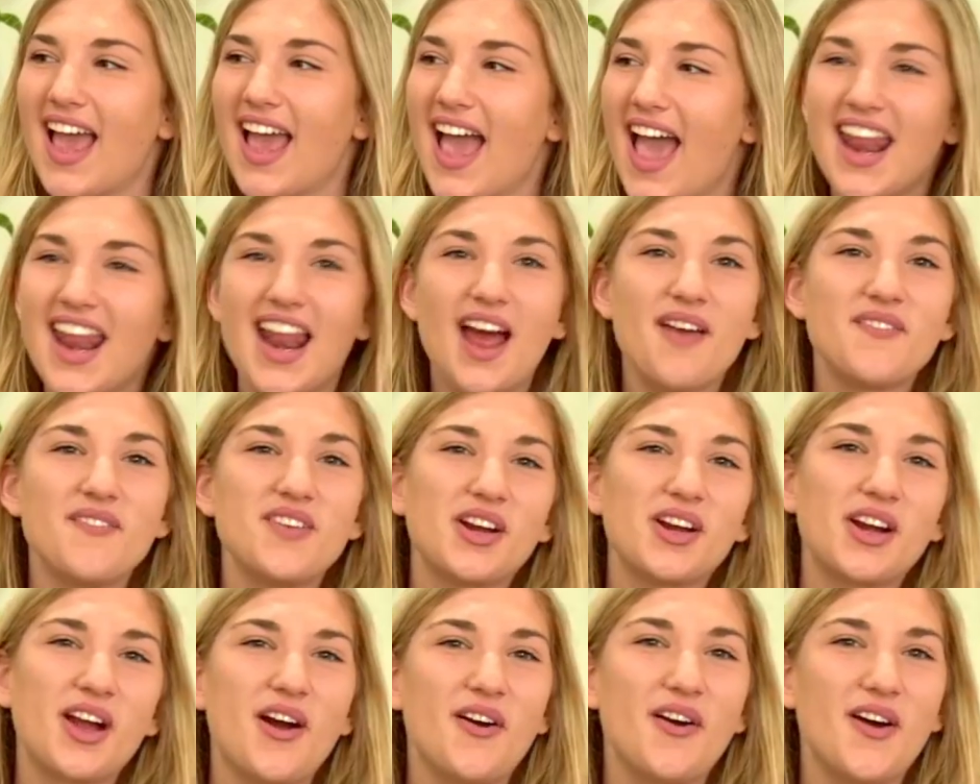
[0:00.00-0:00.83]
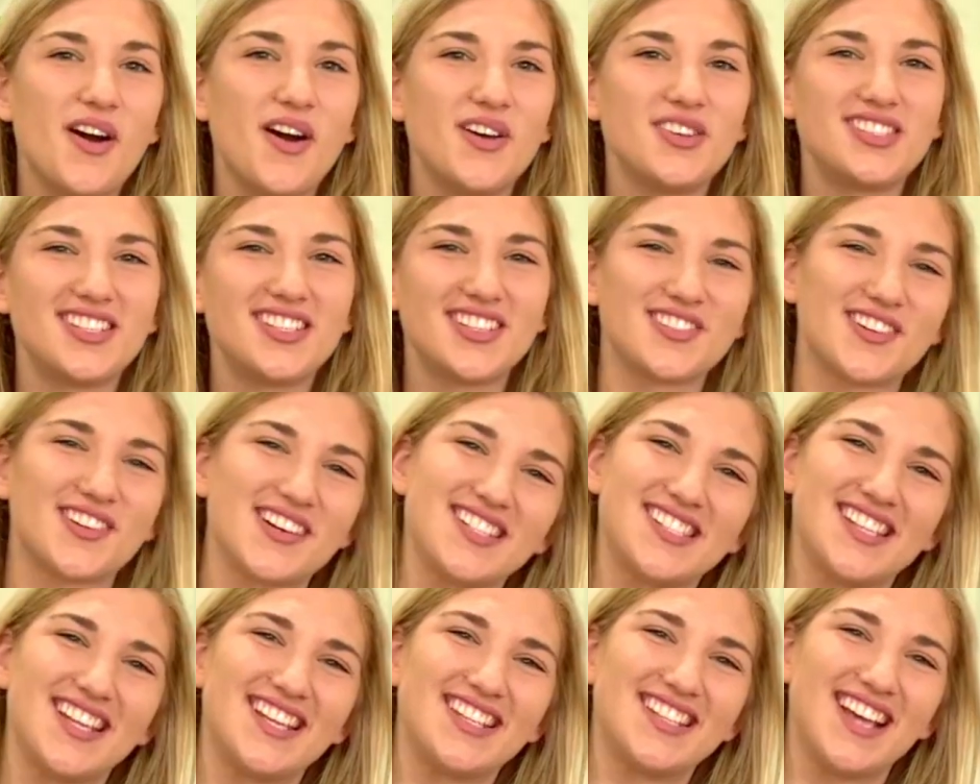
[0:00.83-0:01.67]
And I'm your co-host,
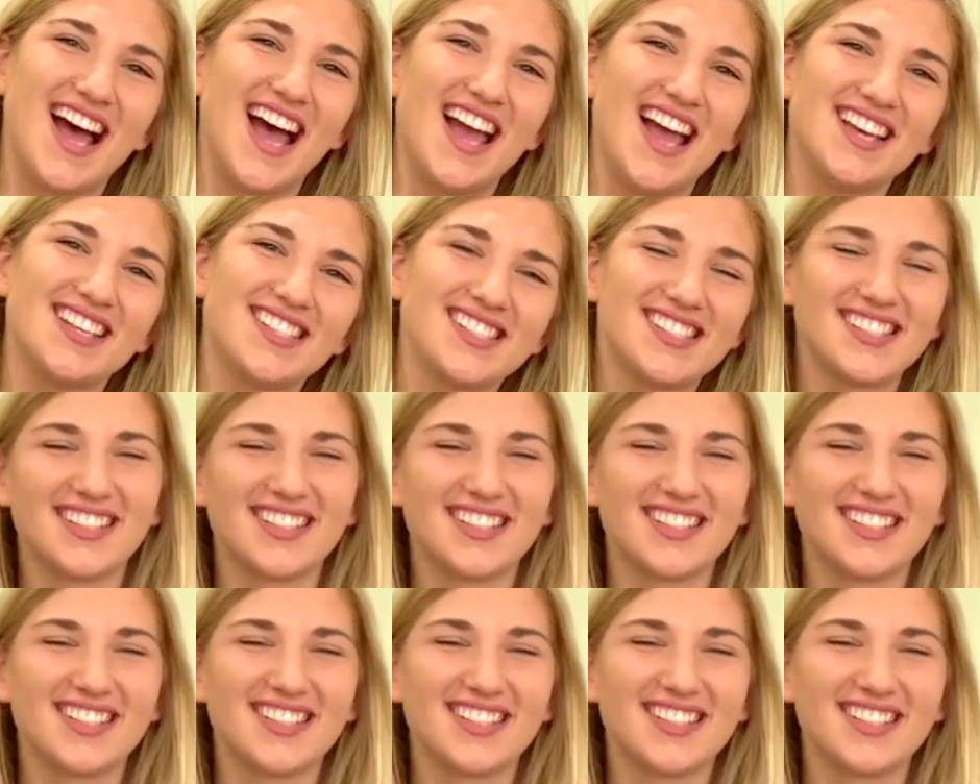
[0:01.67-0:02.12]
Trysten Tice.